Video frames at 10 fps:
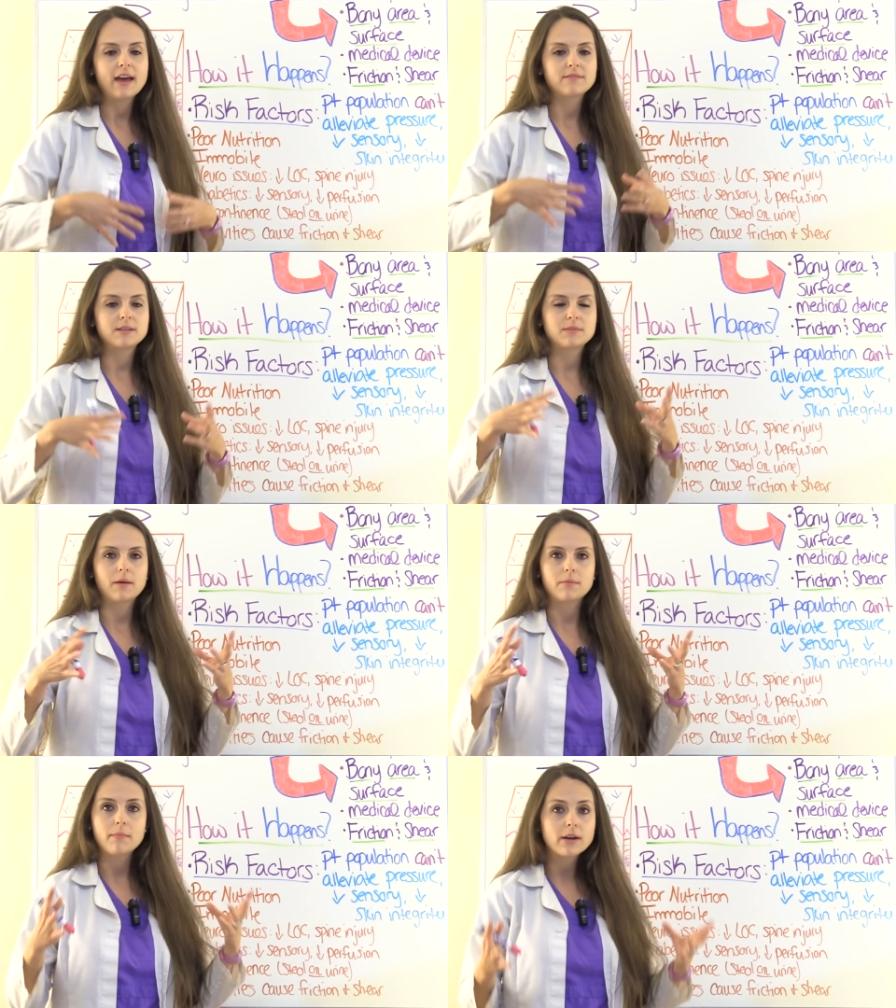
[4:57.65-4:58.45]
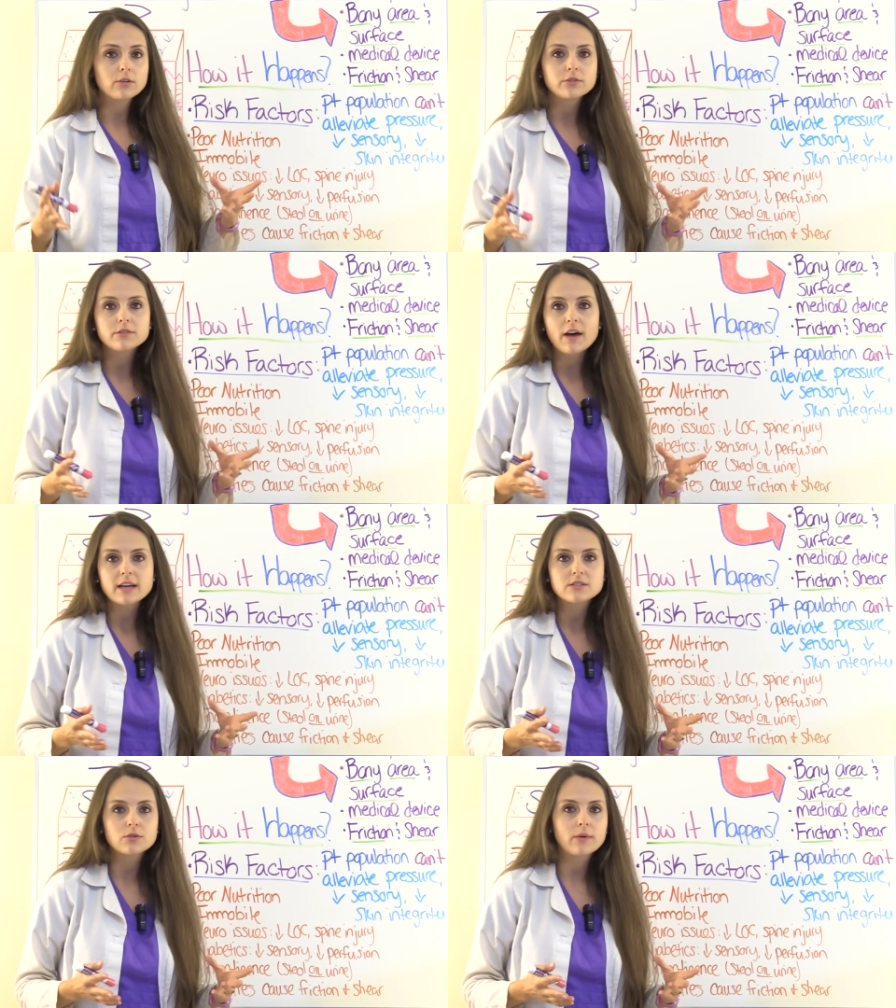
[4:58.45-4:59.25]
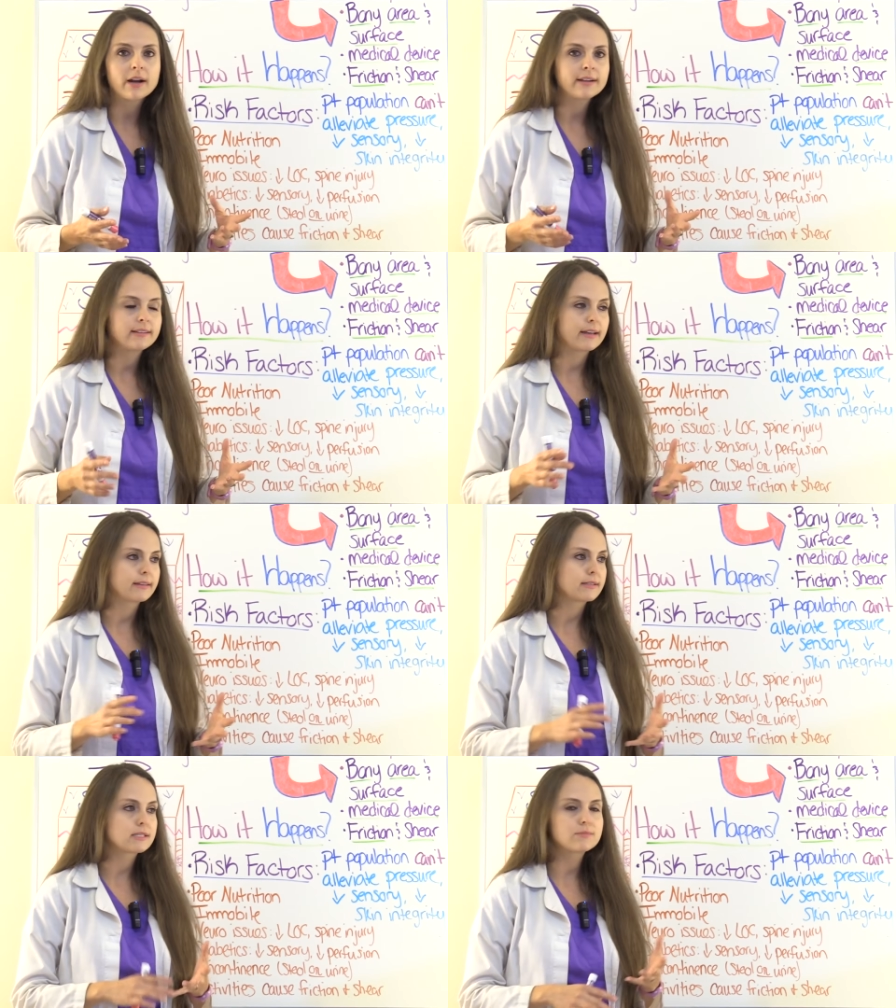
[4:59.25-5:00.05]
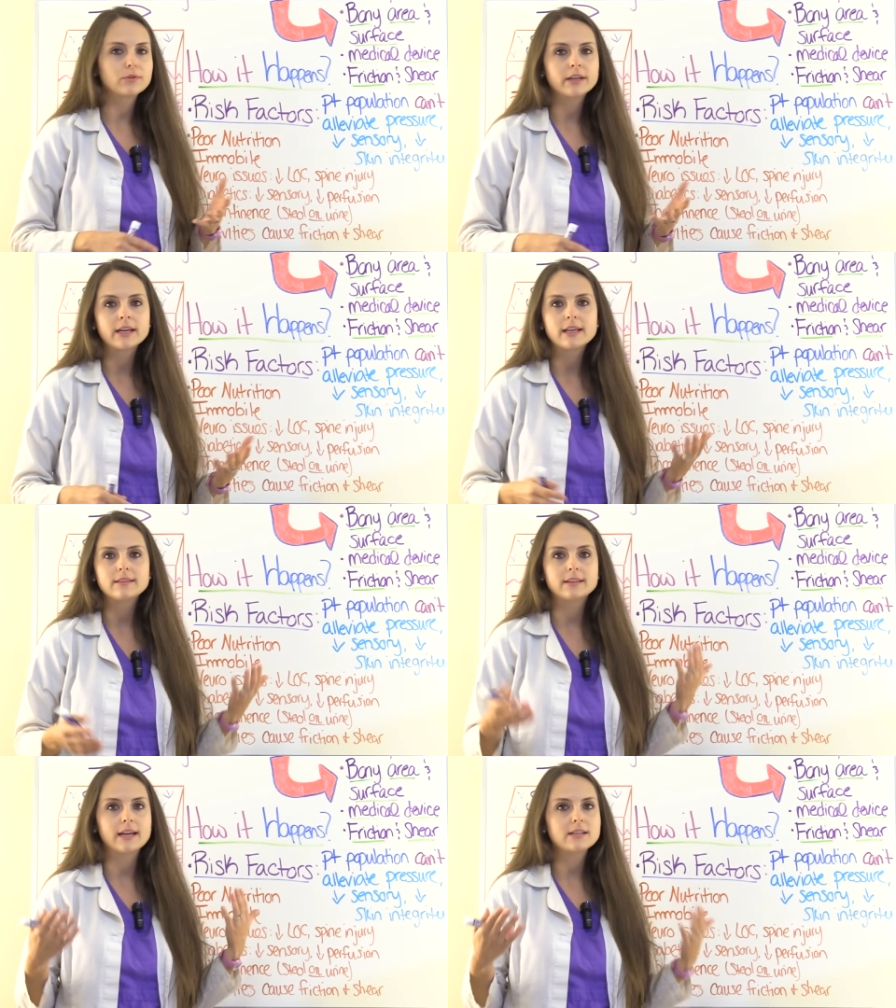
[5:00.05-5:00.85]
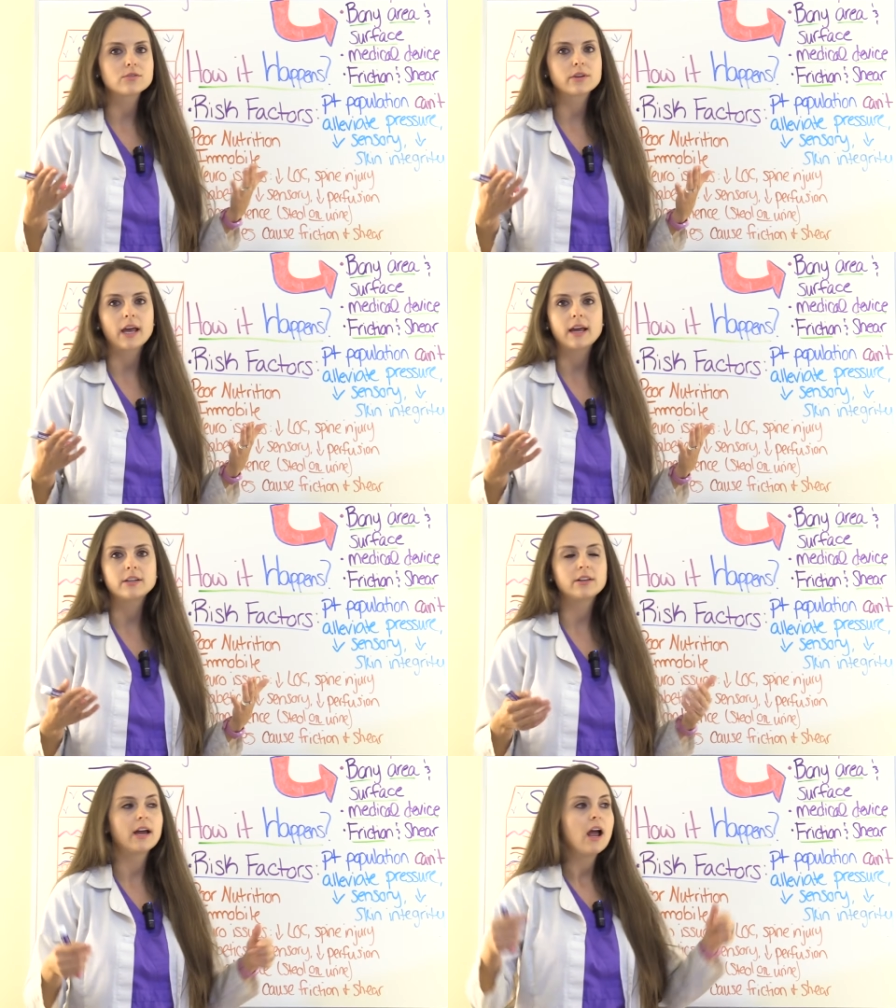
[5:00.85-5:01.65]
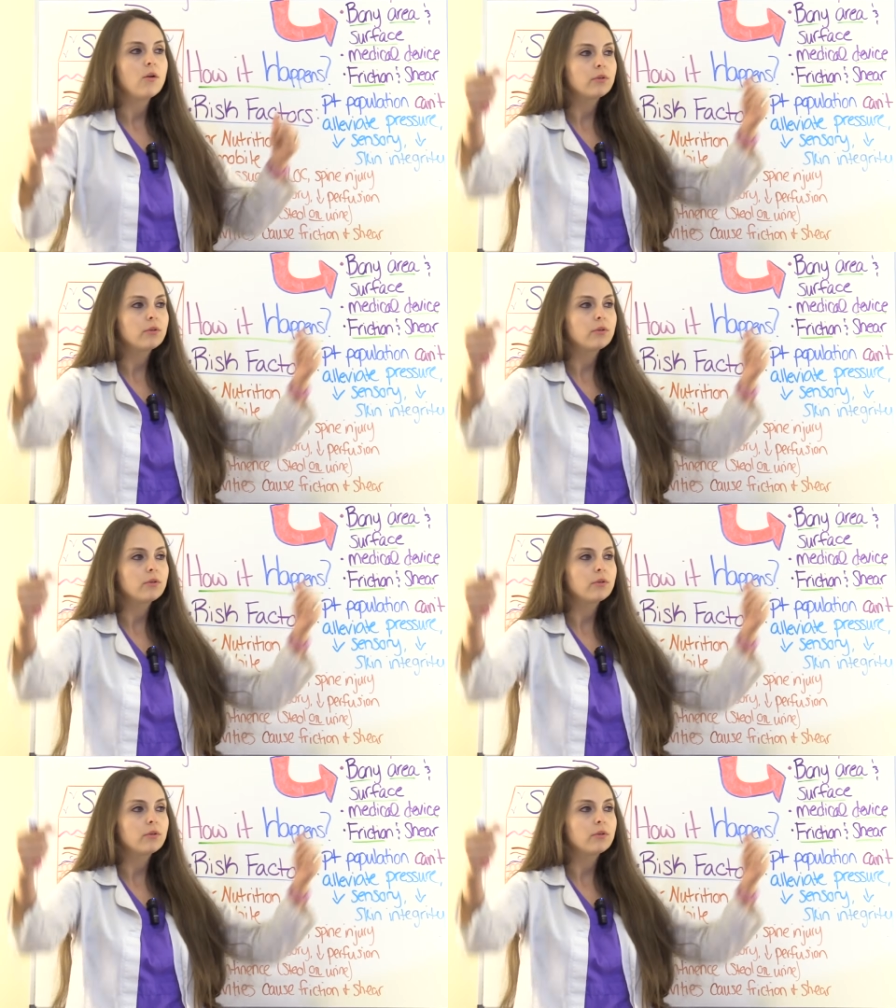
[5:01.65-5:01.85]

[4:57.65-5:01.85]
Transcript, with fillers: They have some type of medical device they're wearing, like the splint, the nasal cannula.